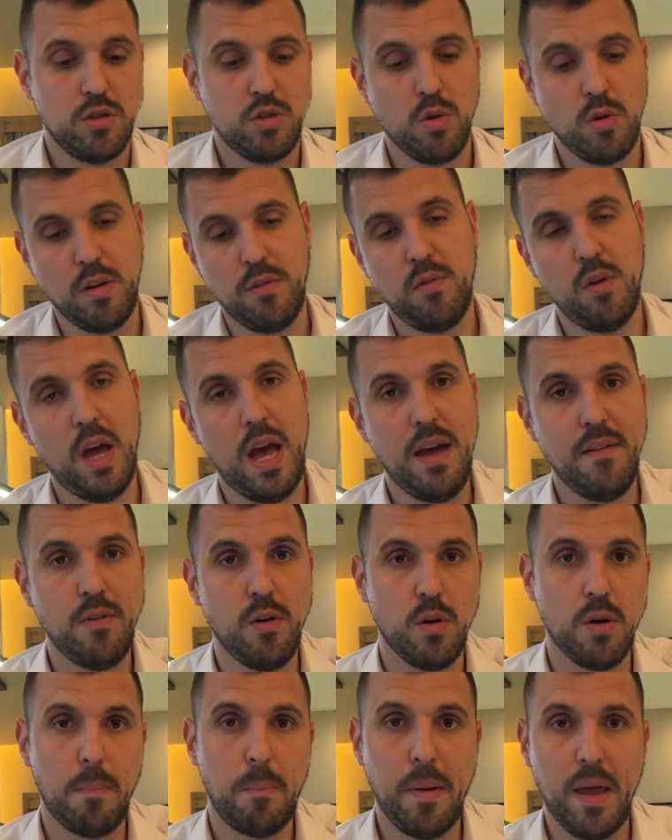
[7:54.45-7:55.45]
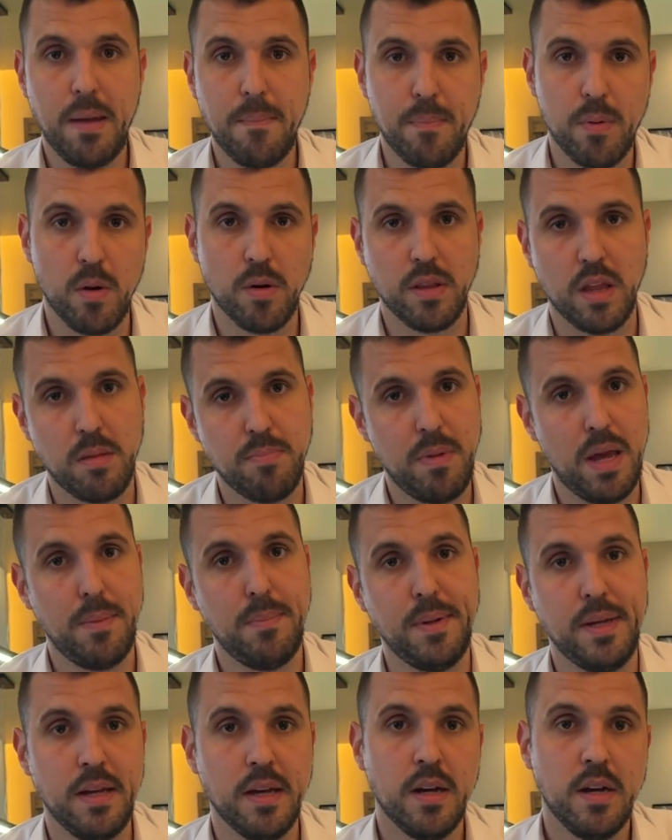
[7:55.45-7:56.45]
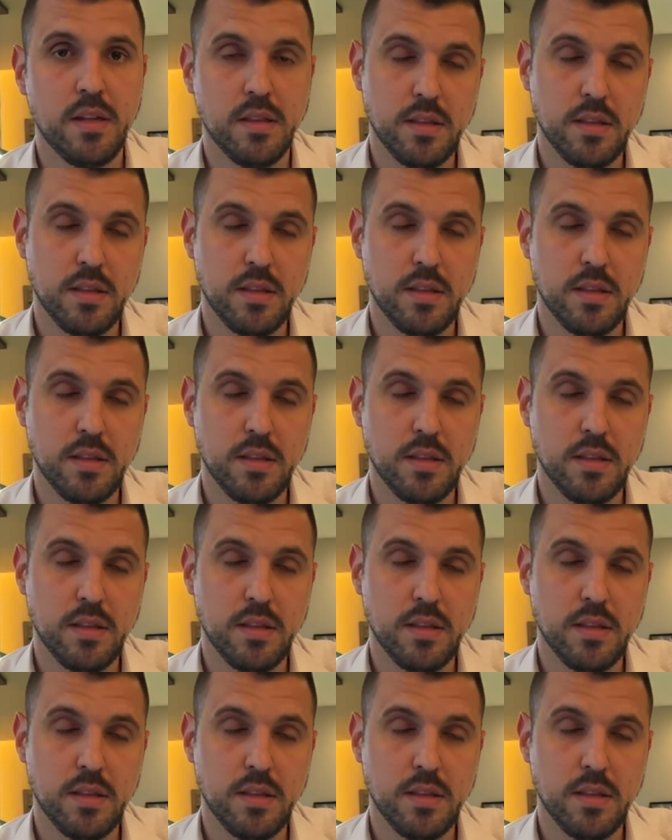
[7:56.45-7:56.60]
So if you have on paper that maybe